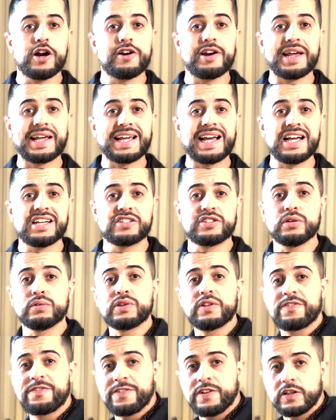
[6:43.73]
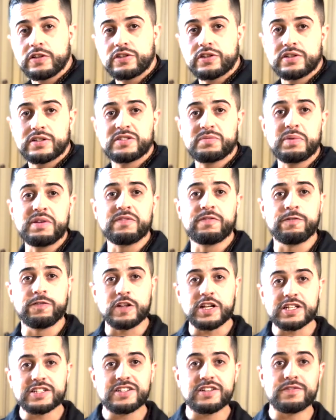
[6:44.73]
right guys, so the filter has been
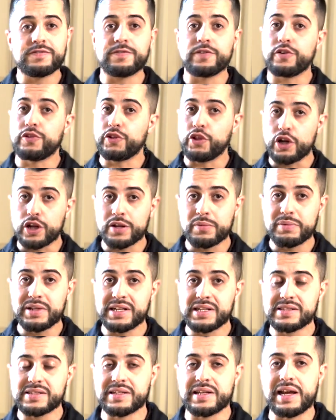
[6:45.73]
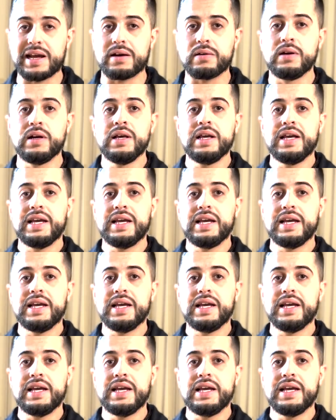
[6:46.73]
flushing for 30 minutes now,